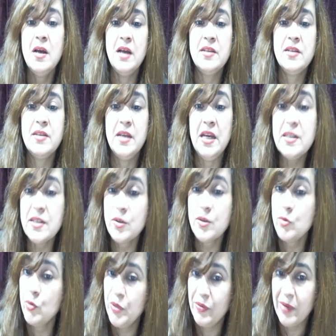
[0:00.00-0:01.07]
as an
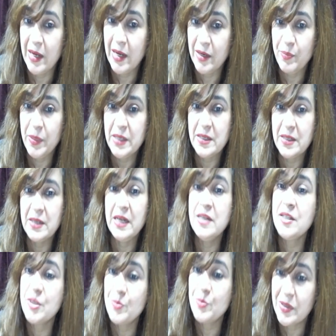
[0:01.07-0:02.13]
intergroup development and
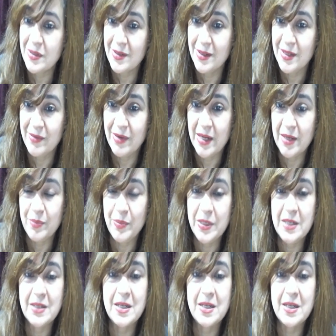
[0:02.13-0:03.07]
interpersonal development.